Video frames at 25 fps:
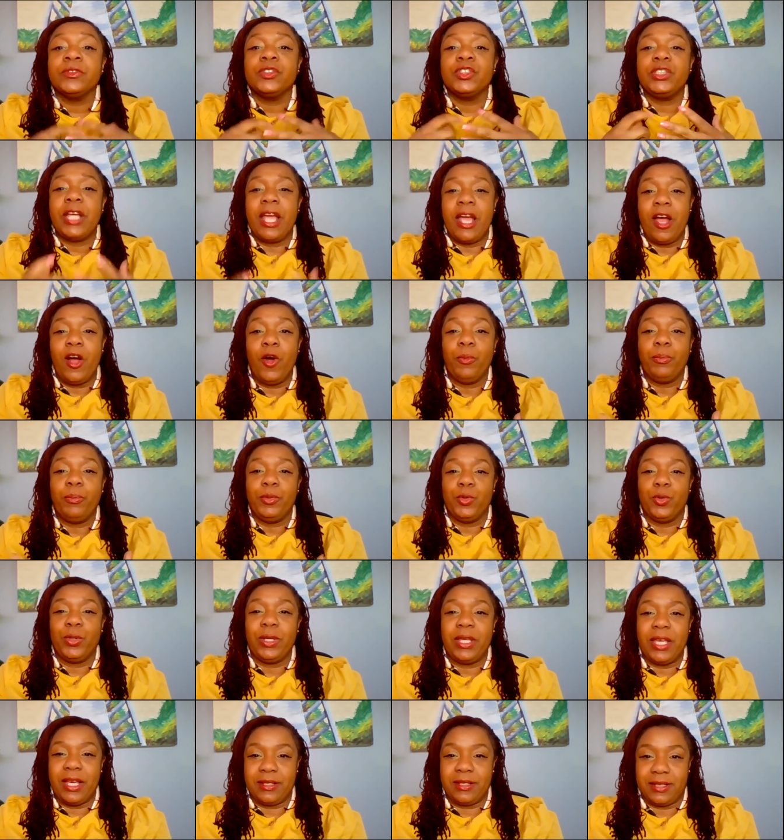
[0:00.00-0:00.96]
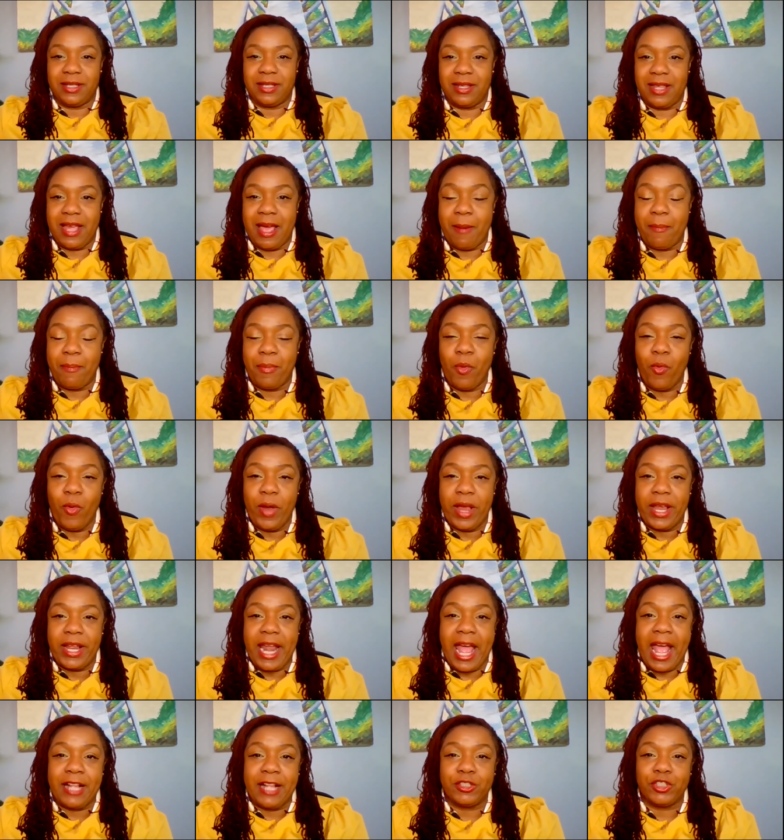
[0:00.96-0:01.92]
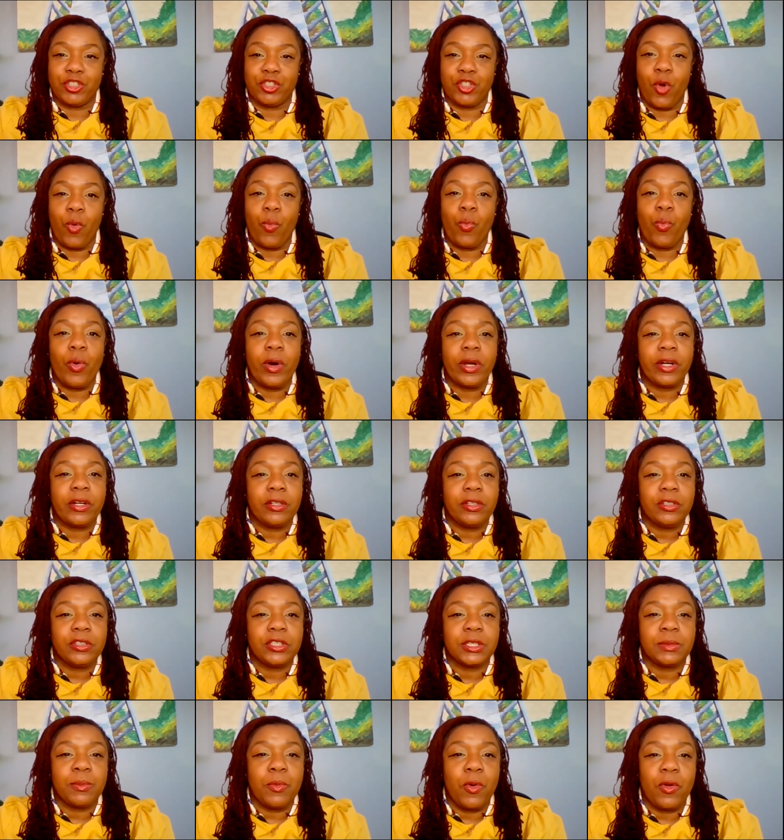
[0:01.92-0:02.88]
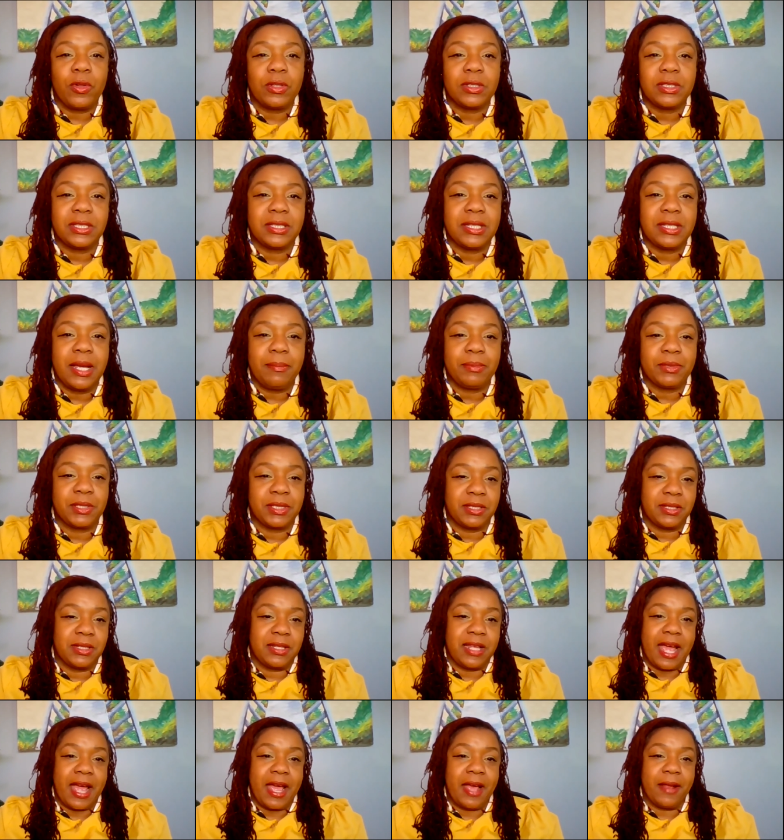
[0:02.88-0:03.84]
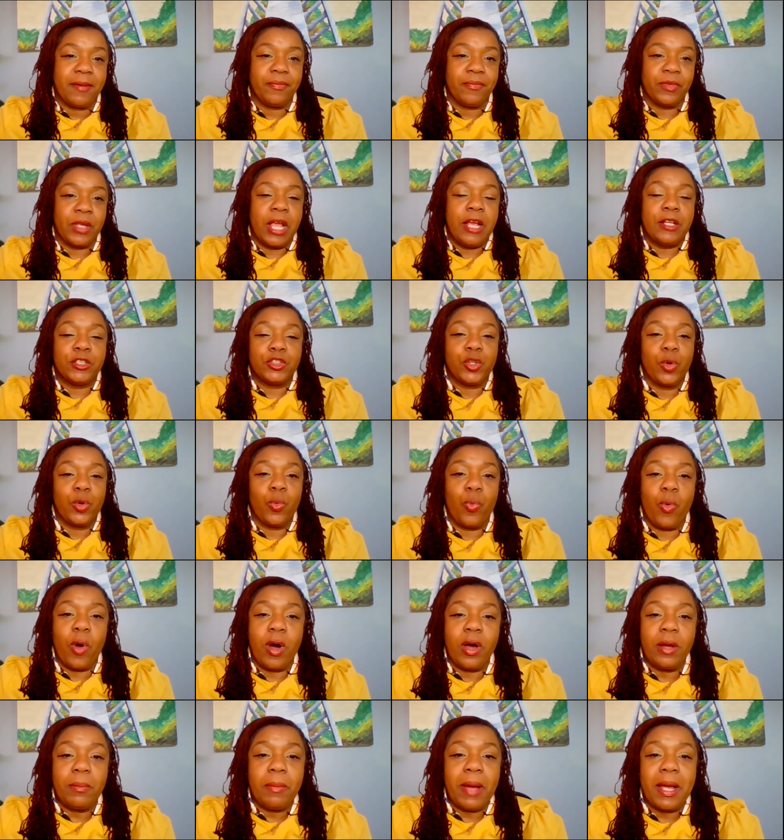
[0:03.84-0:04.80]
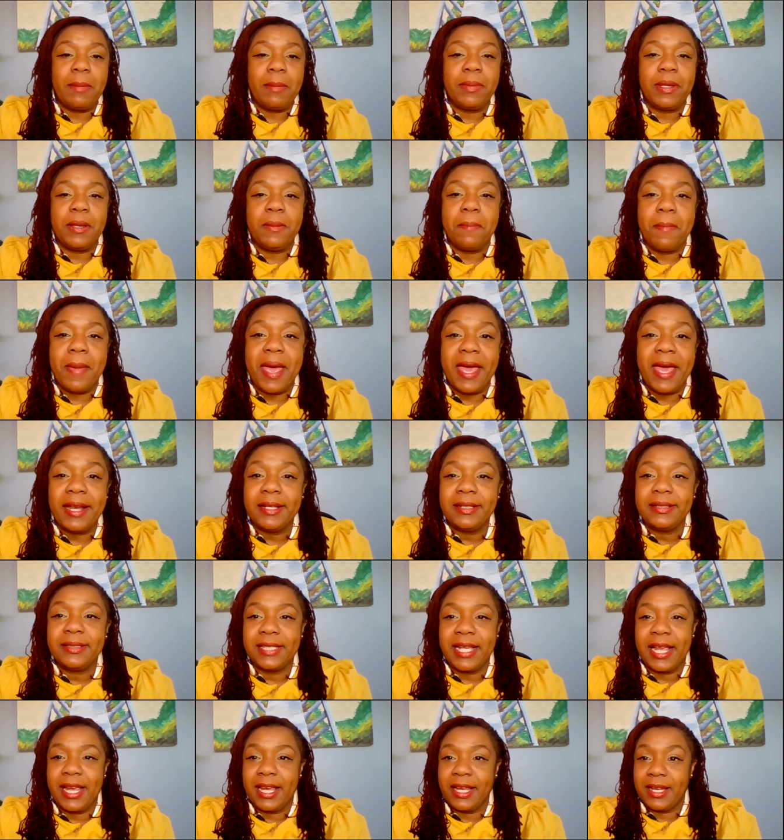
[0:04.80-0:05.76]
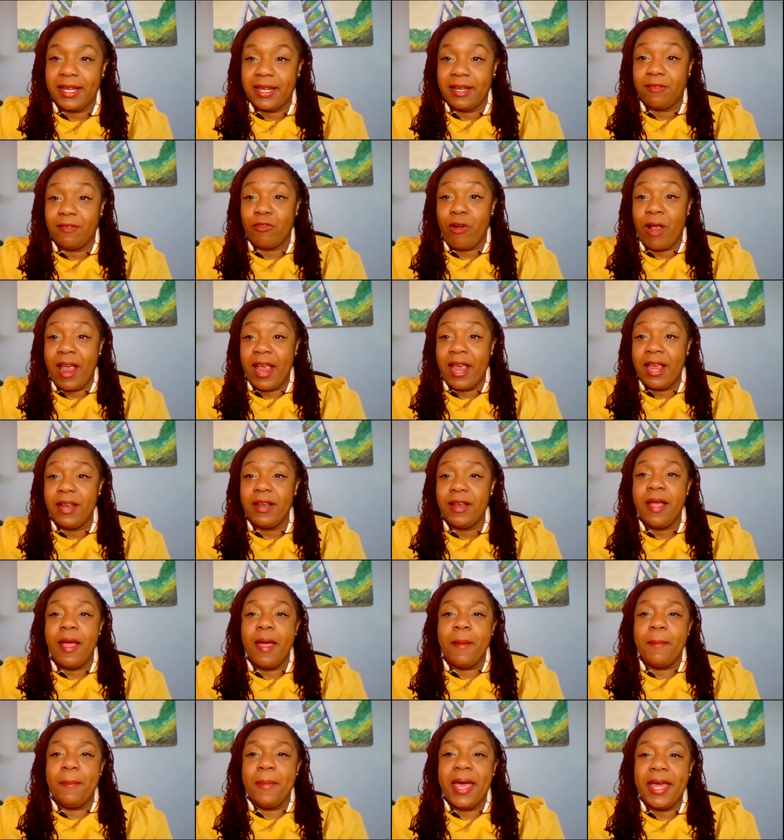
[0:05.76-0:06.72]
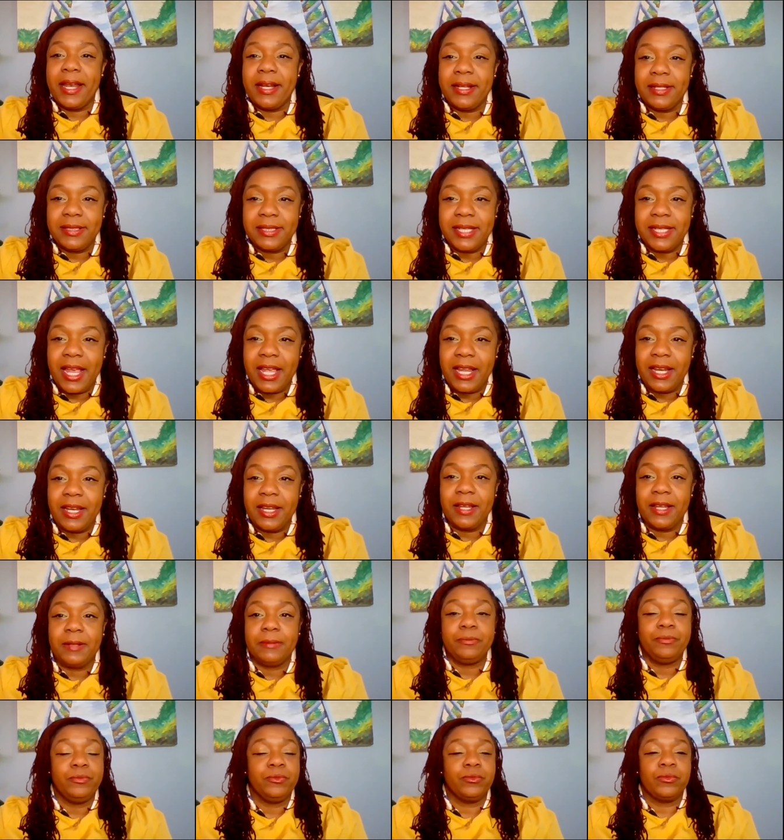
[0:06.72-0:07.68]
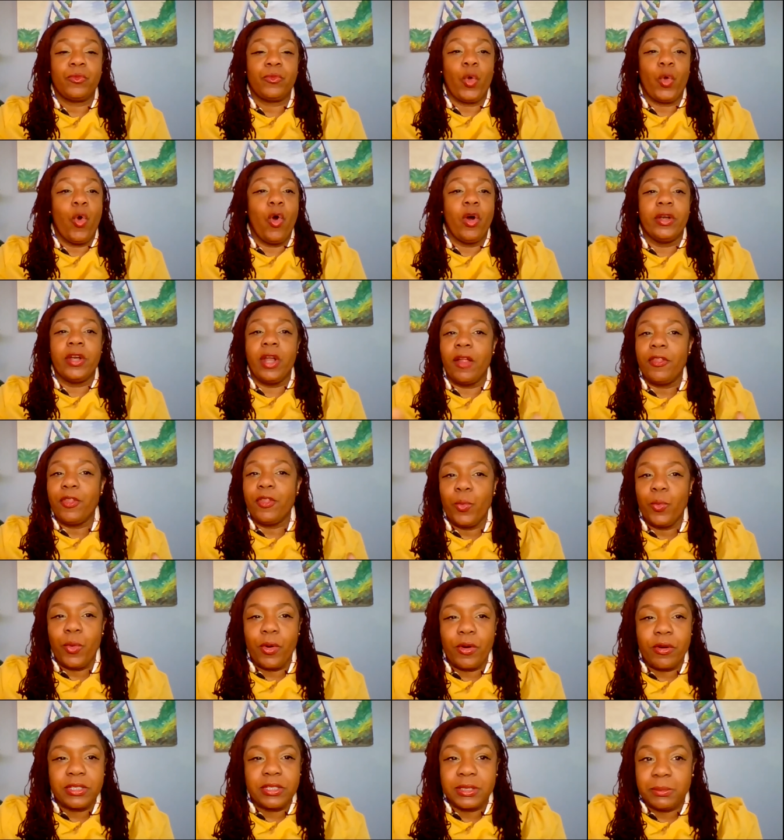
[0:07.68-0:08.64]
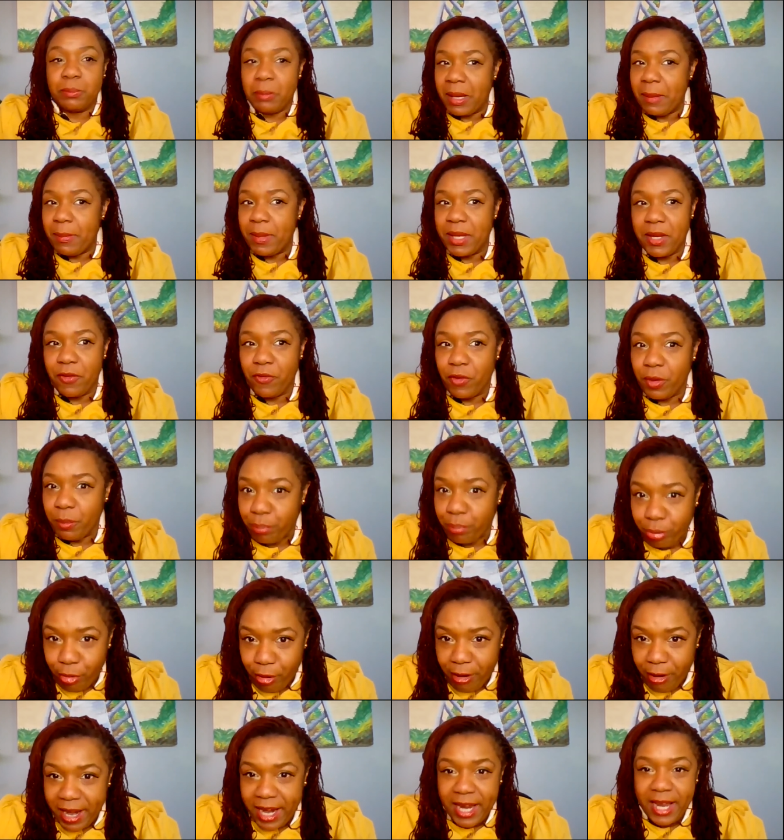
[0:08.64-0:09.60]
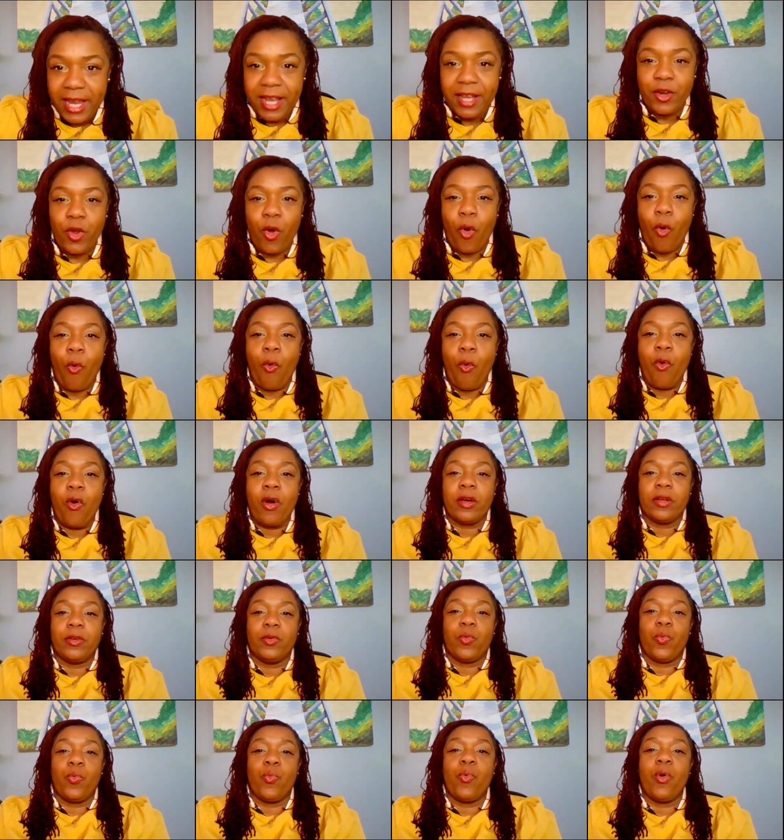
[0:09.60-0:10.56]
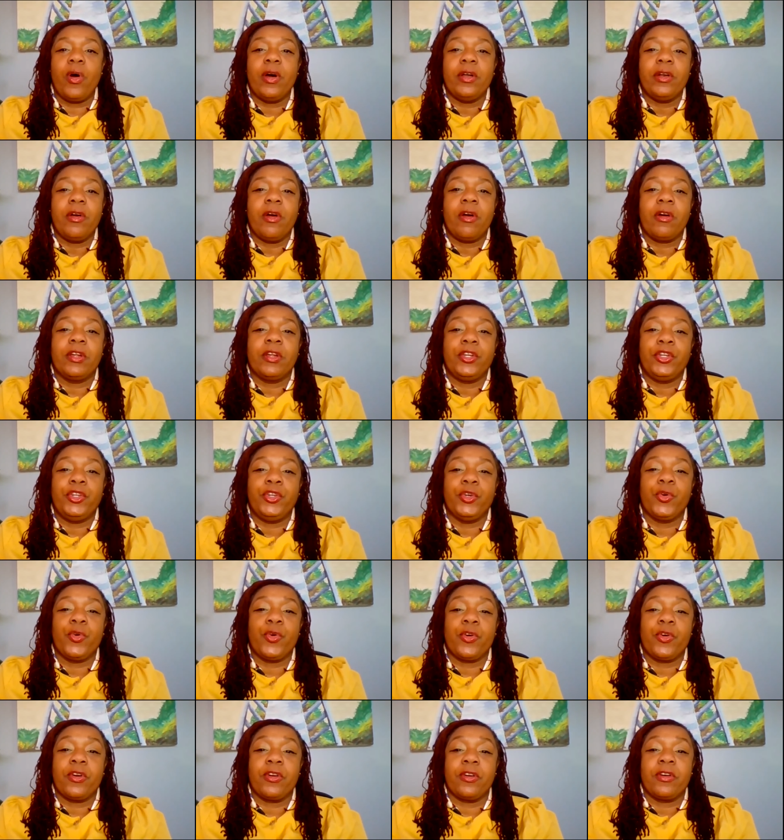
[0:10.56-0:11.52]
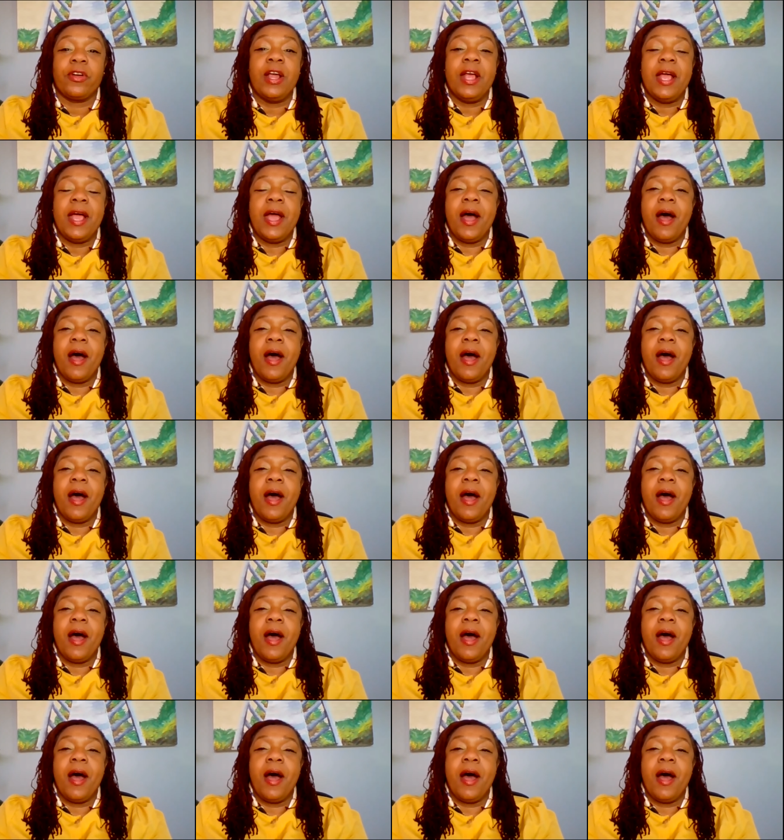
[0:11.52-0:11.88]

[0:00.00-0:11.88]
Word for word: to help you get to that point. And so what are the small steps to that? So one might be meditating, right? Meditating, or in other words, maybe even praying on what are your